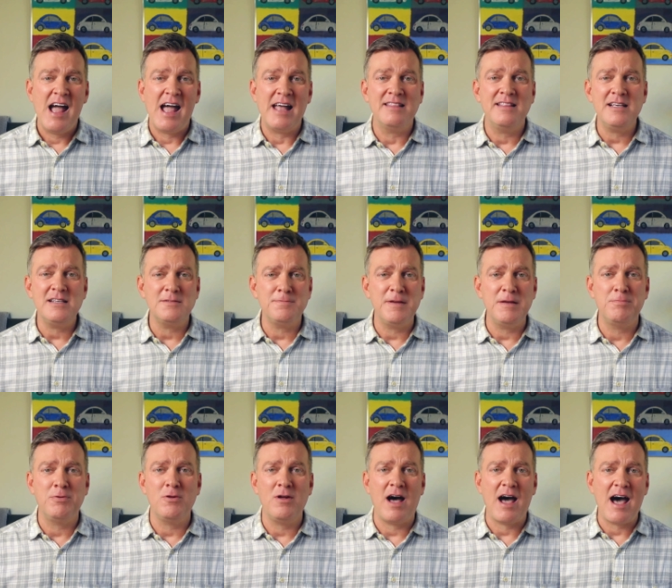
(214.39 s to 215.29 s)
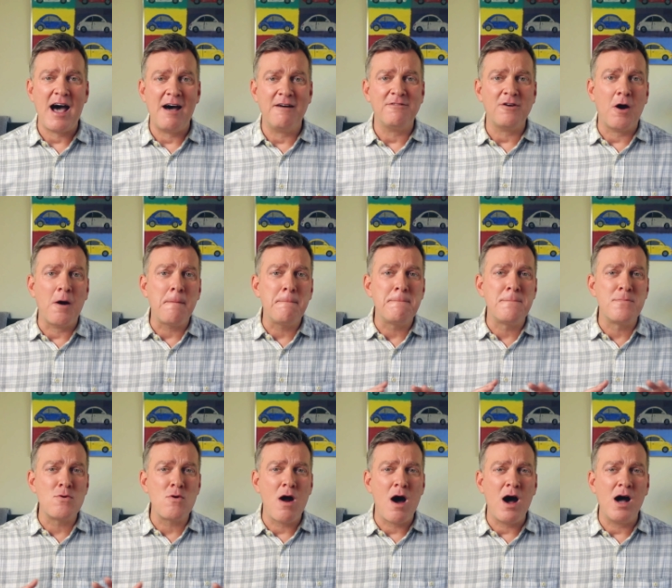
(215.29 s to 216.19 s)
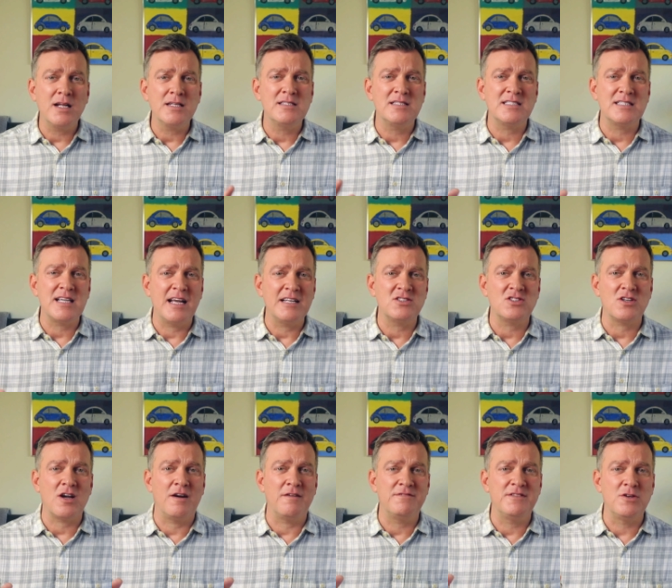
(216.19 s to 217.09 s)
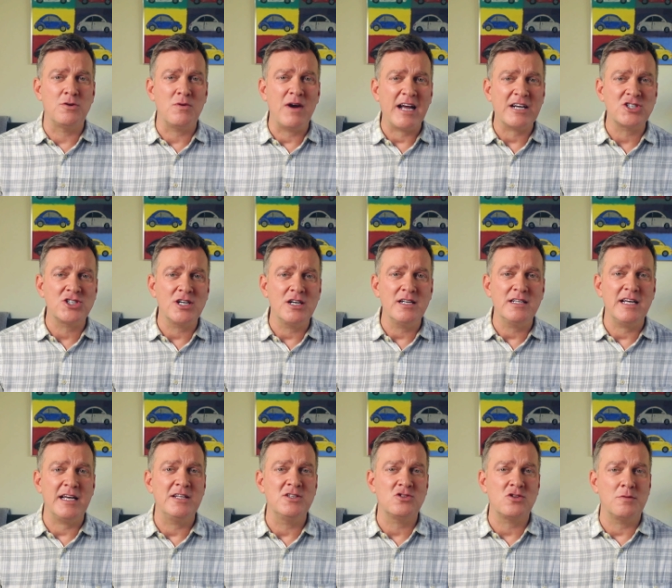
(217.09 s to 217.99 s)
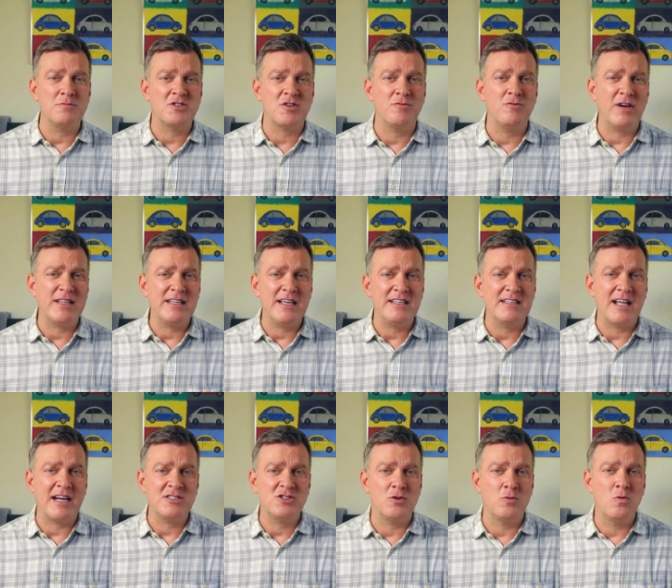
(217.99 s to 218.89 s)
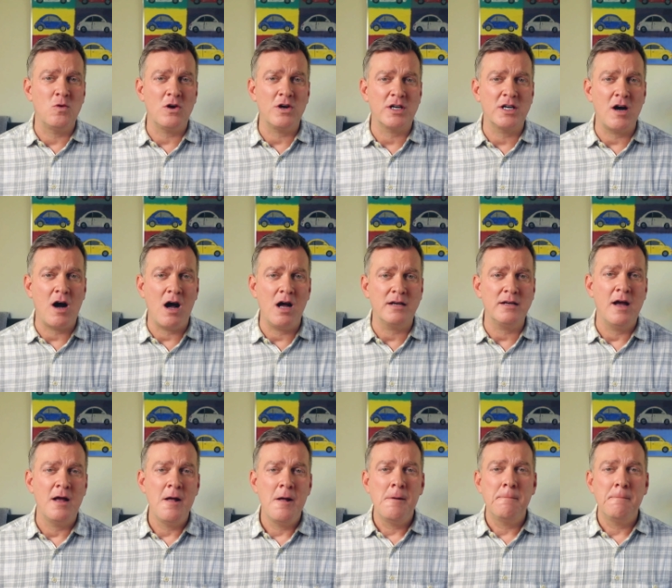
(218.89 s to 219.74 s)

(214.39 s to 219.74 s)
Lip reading: And these people have a broad sense of direction in terms of what they'd like to work on,